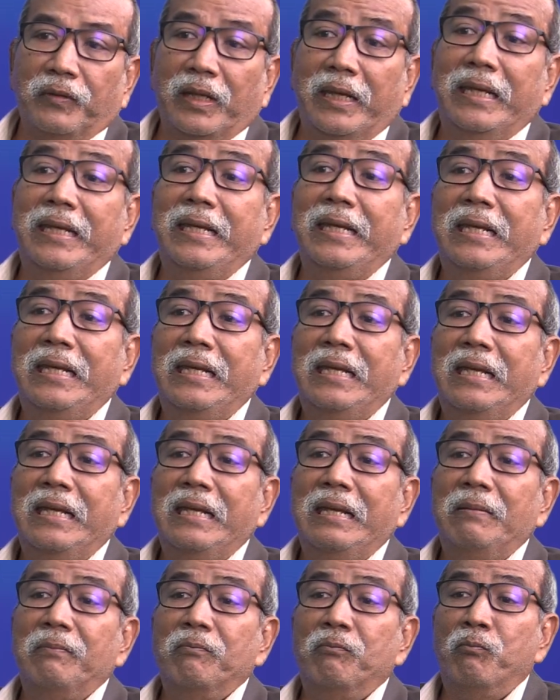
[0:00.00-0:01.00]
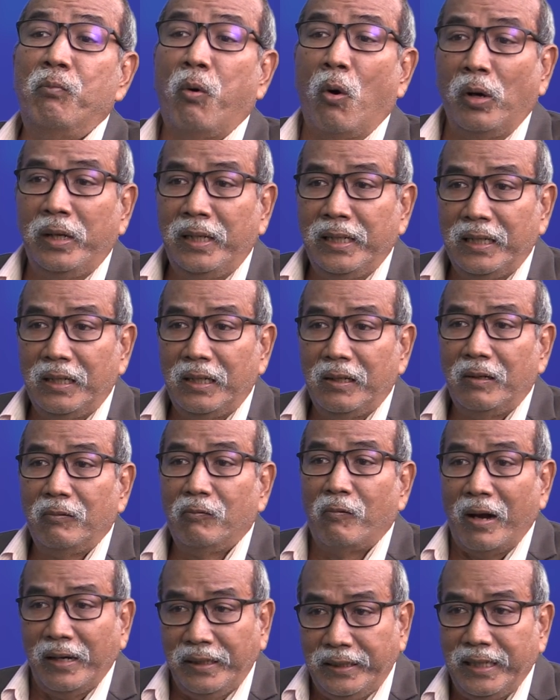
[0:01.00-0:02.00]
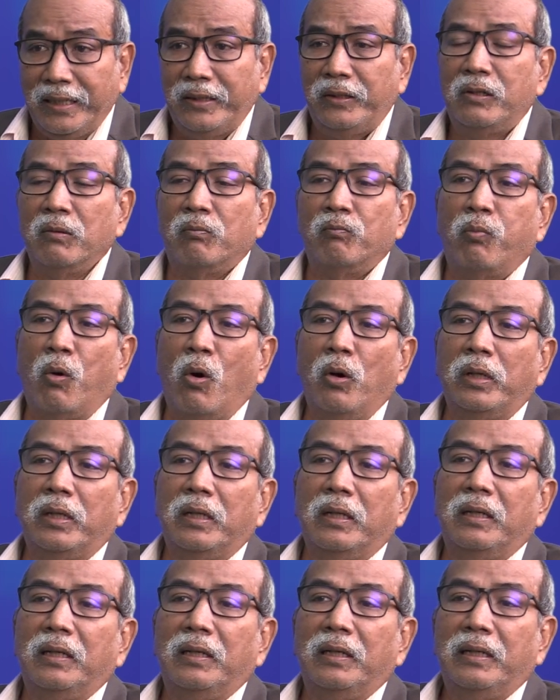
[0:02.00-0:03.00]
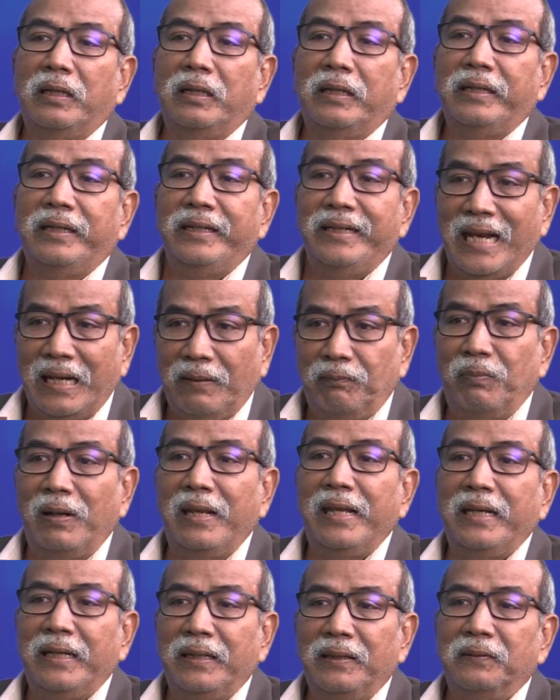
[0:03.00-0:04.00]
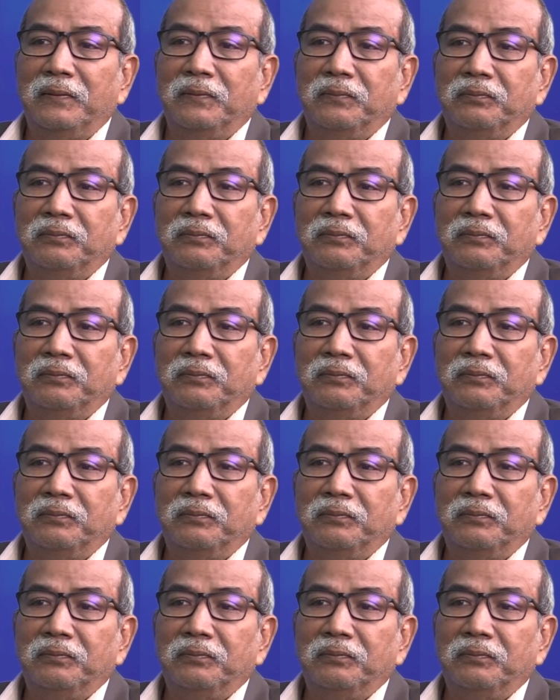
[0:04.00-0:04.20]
He wanted to board that plane